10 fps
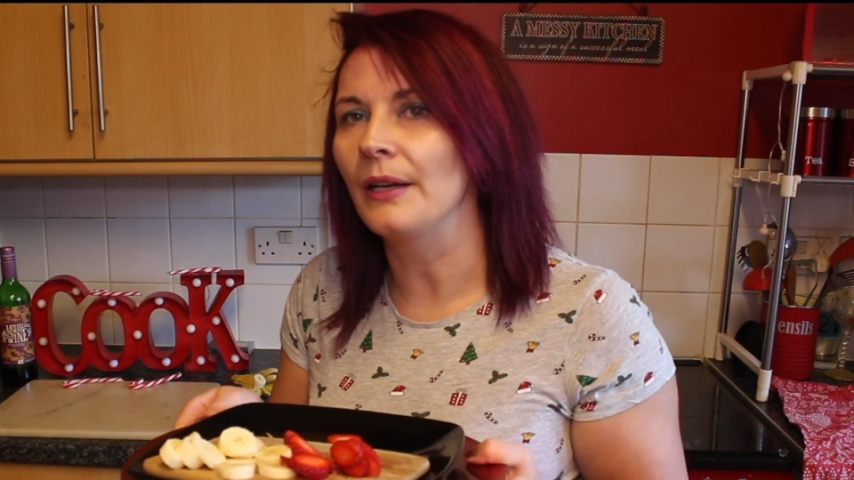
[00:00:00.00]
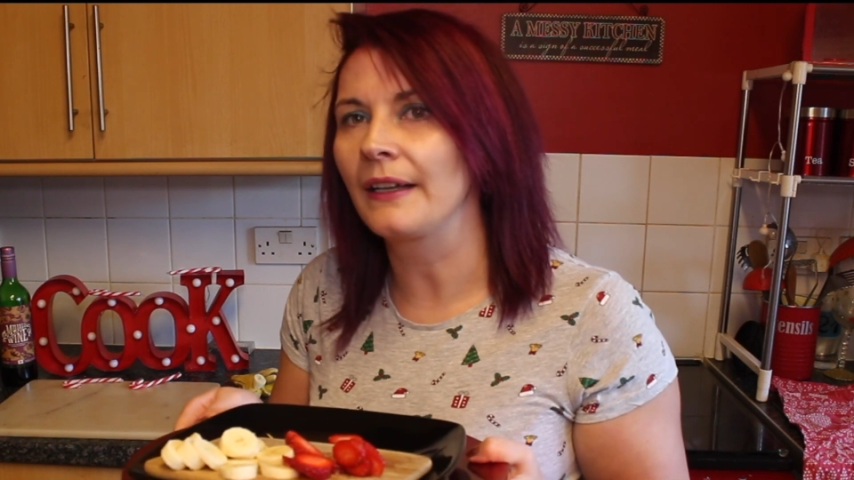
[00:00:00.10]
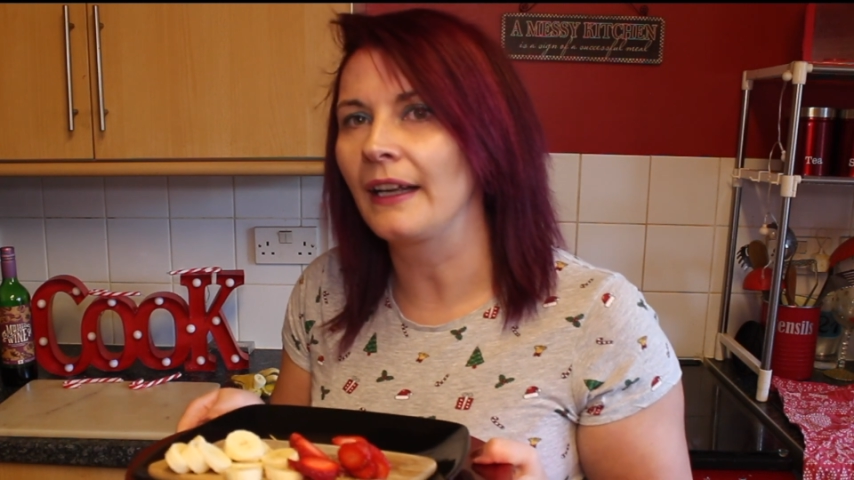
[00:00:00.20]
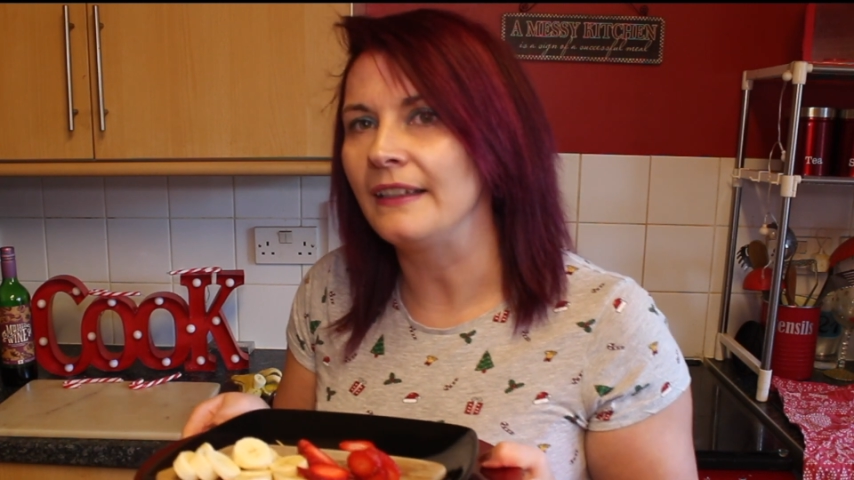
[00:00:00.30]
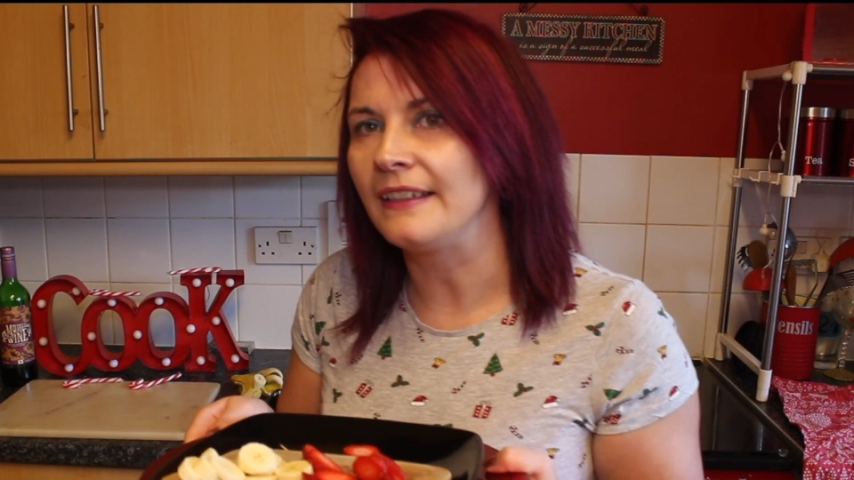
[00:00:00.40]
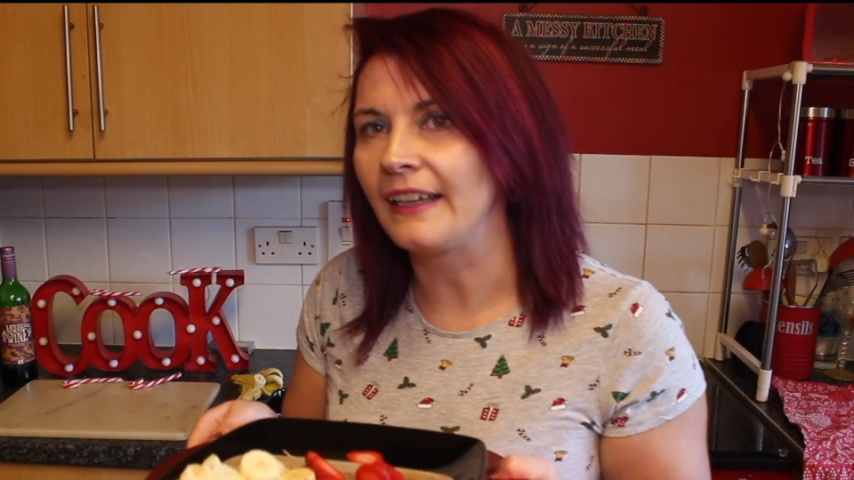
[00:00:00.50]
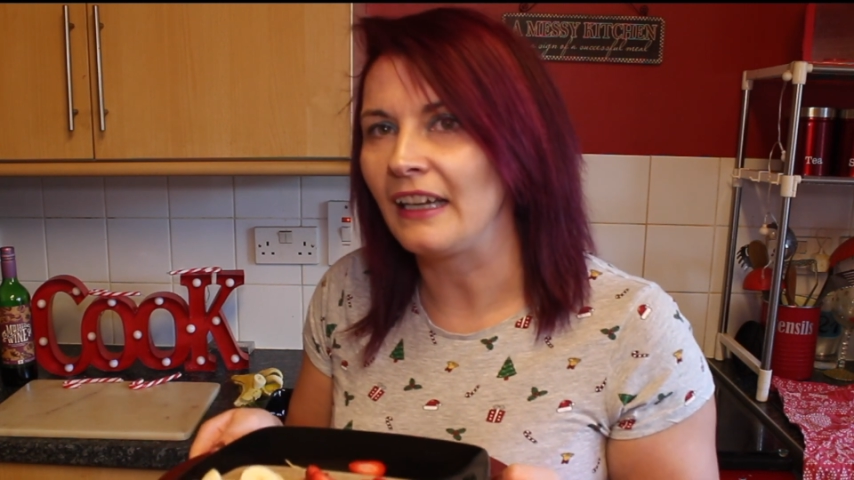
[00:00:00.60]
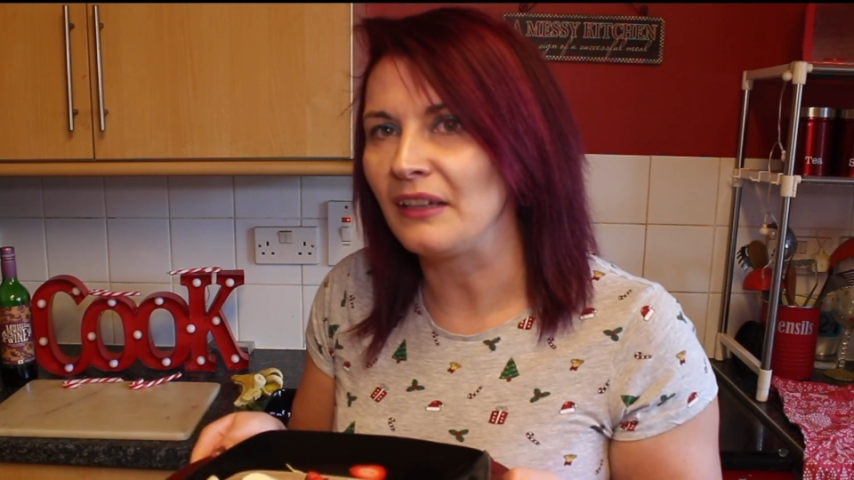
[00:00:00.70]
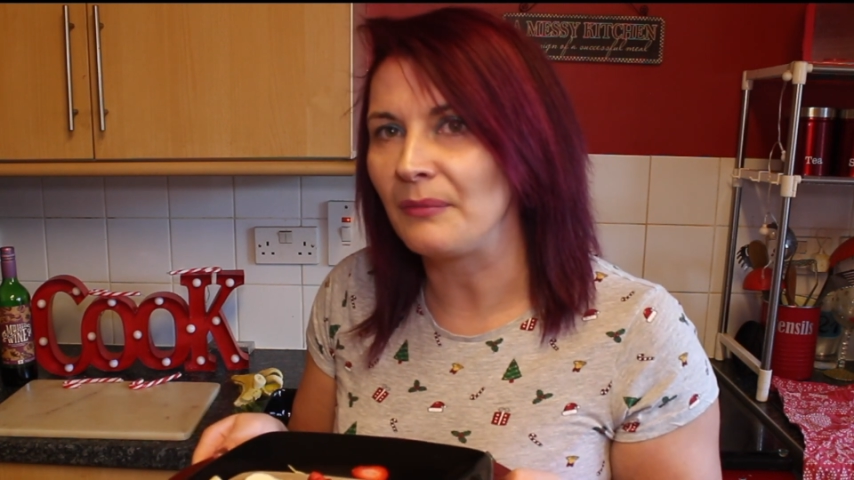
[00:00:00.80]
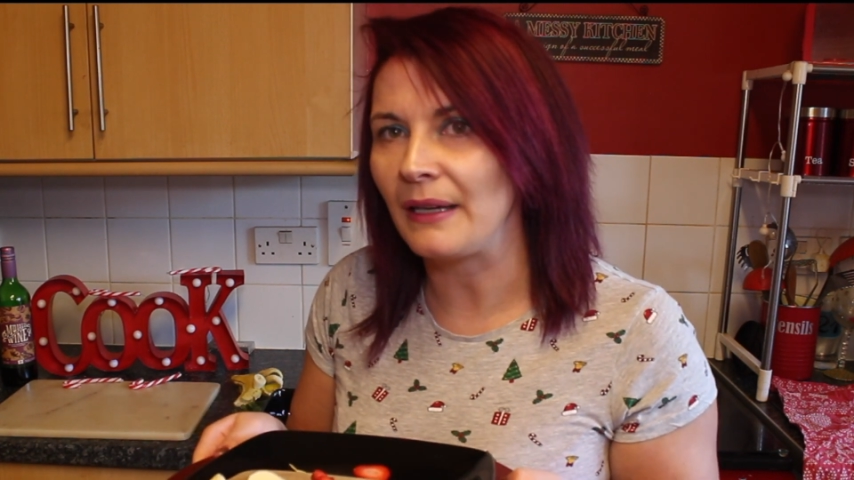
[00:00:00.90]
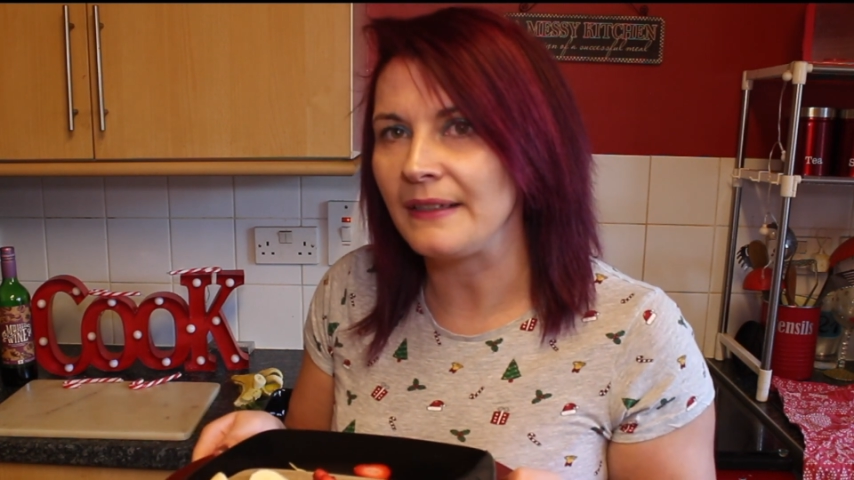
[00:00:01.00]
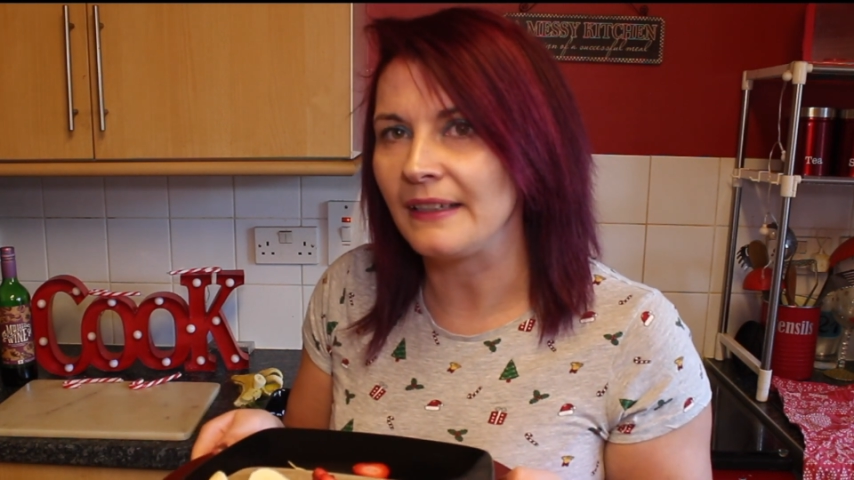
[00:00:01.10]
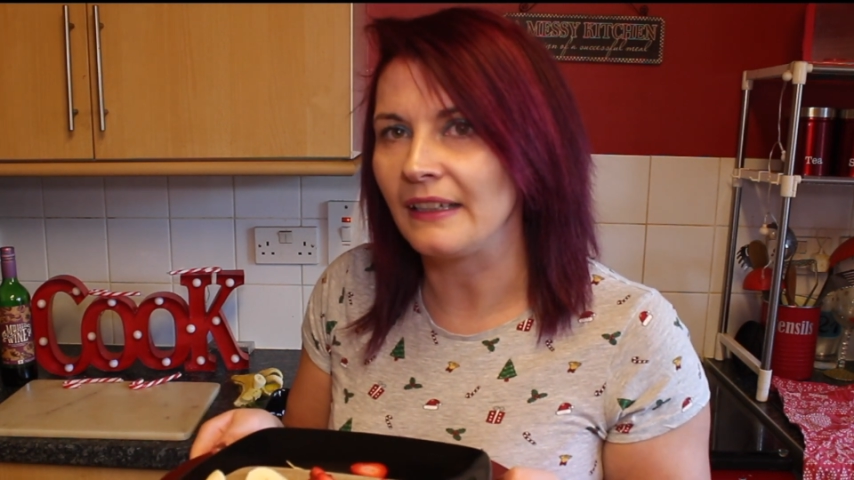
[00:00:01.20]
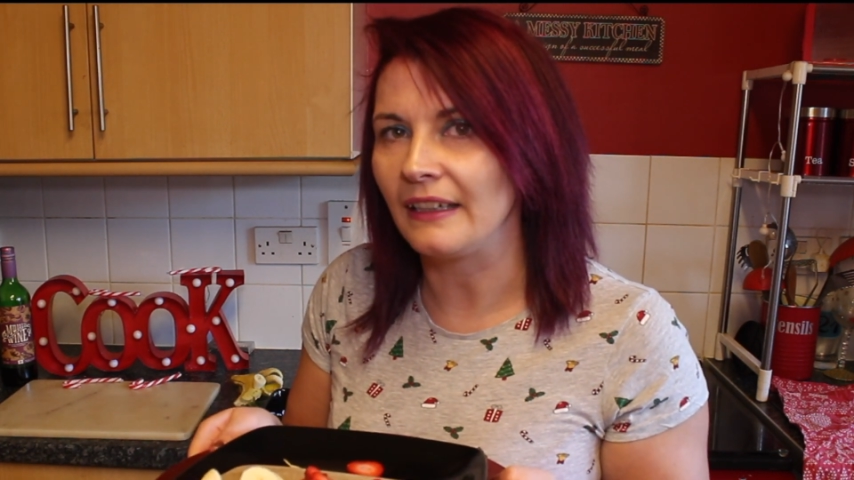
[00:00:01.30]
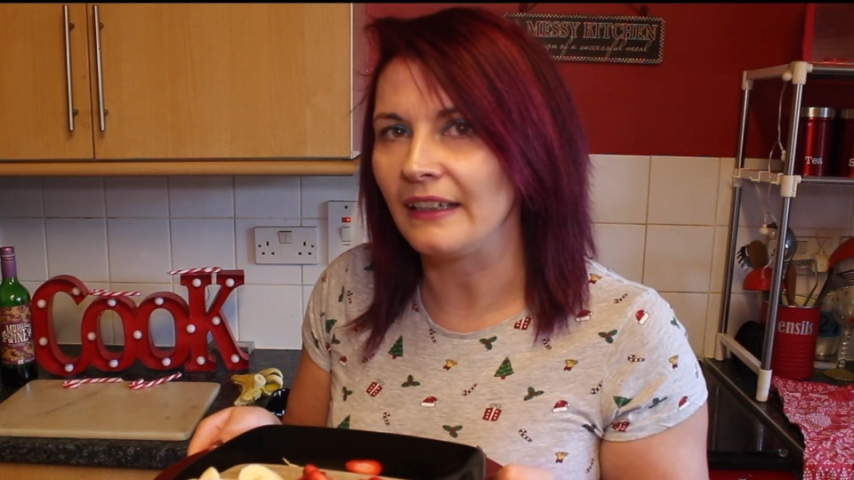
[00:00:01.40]
a candy cane
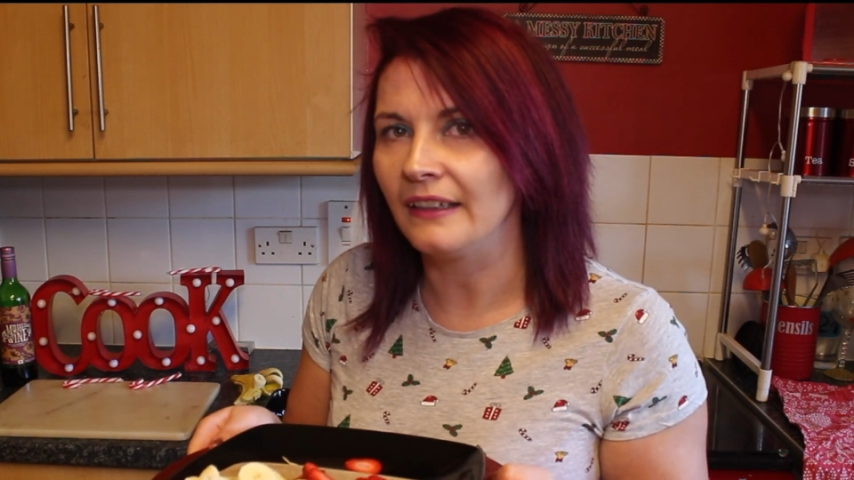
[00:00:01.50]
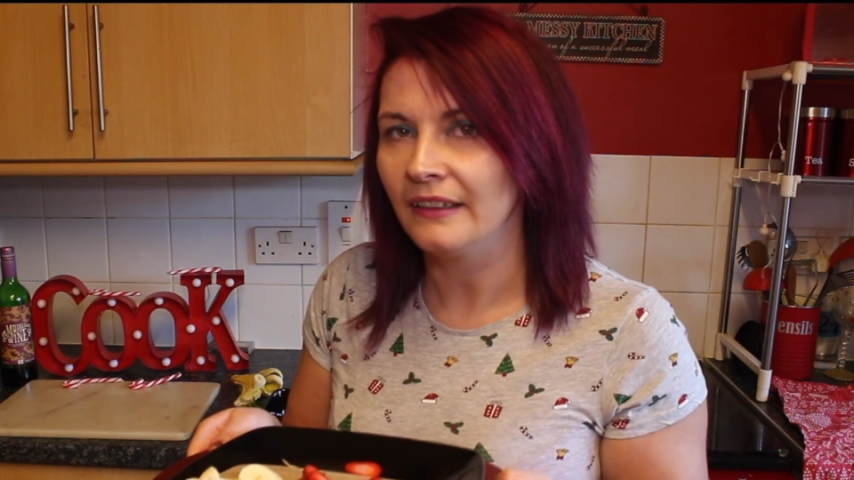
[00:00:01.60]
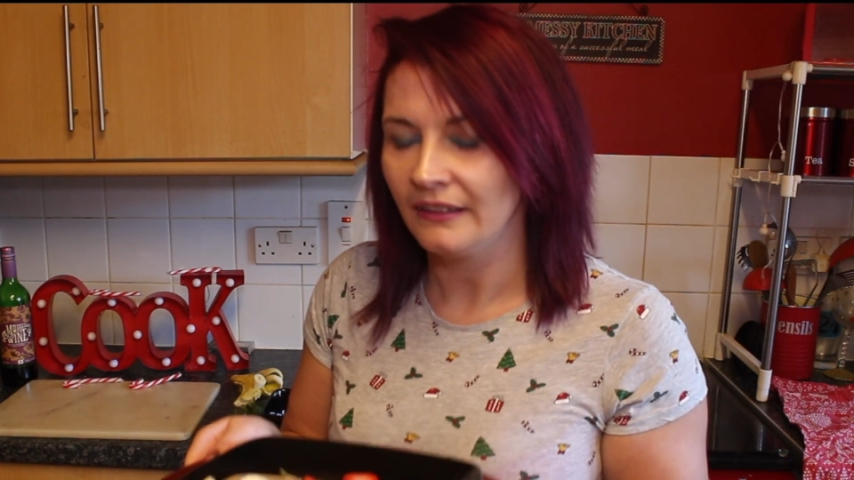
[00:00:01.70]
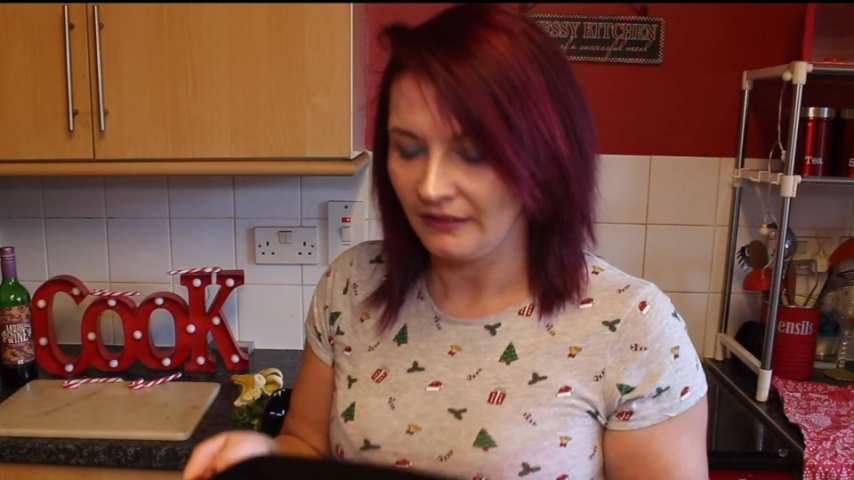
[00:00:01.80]
basically.